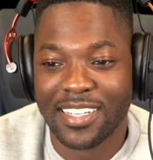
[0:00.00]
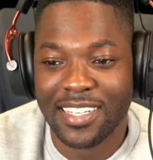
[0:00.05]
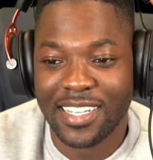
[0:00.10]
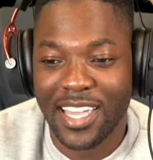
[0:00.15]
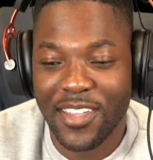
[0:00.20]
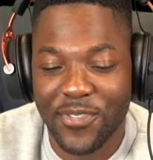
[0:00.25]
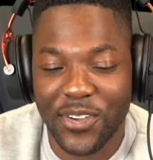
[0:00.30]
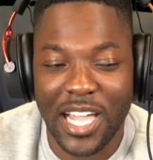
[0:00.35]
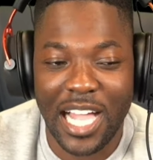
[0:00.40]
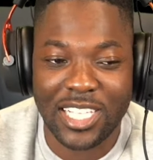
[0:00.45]
He
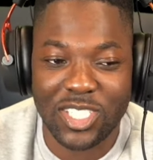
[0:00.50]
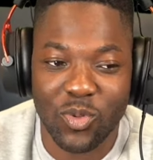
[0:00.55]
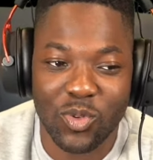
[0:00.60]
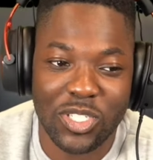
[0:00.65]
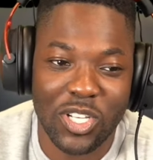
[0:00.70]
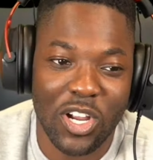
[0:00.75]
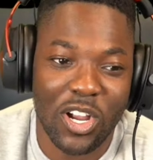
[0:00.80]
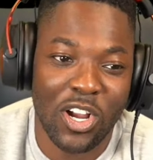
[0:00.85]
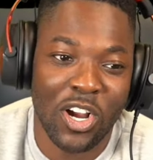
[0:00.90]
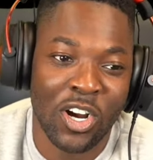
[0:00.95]
forgot to
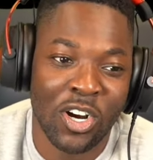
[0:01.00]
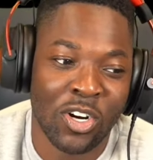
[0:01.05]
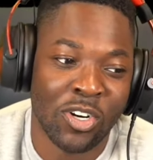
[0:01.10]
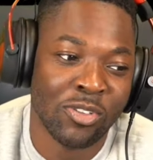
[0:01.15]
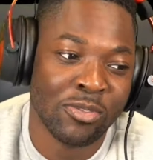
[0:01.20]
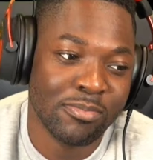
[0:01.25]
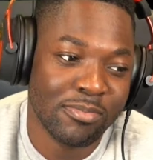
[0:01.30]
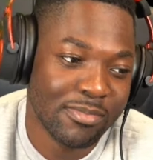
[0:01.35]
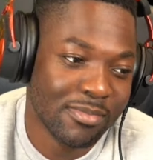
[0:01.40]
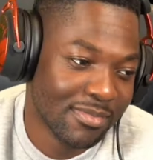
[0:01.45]
return
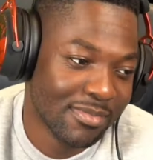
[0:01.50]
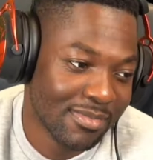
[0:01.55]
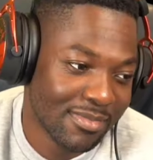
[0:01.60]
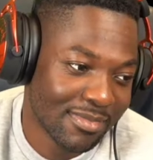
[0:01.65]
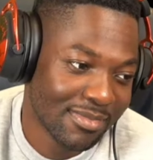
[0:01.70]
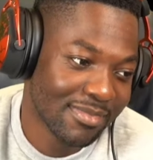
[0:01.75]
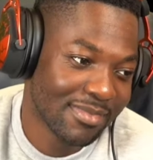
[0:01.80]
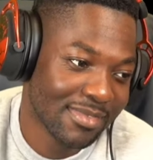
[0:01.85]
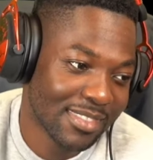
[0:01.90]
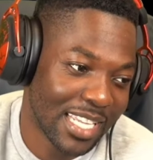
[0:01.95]
home.
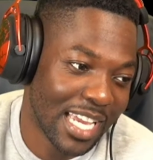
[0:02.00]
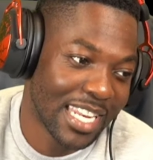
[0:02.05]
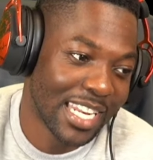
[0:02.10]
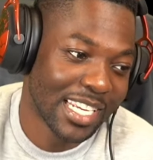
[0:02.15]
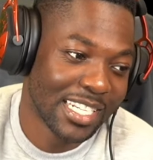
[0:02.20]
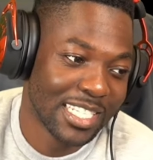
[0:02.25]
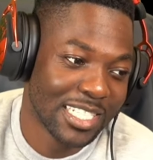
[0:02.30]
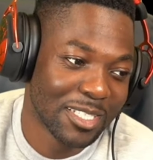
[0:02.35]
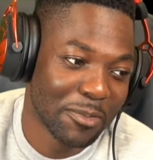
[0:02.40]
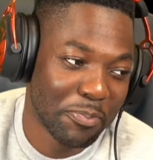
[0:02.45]
That nigga
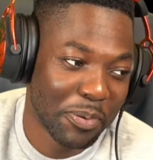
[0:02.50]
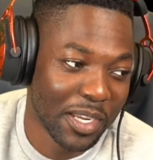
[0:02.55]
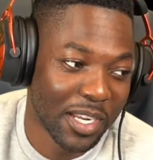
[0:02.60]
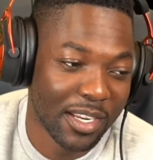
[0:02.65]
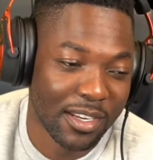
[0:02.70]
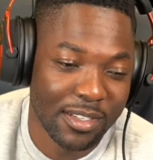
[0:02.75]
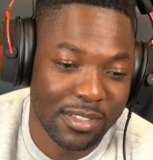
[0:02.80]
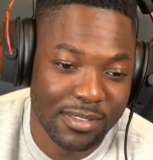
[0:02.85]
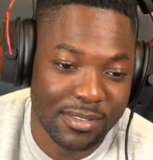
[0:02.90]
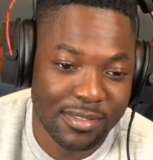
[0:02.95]

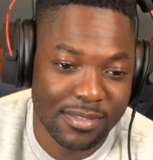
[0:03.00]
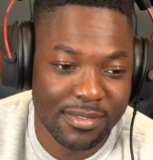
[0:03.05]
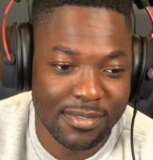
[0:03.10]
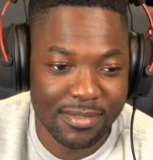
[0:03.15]
disappeared.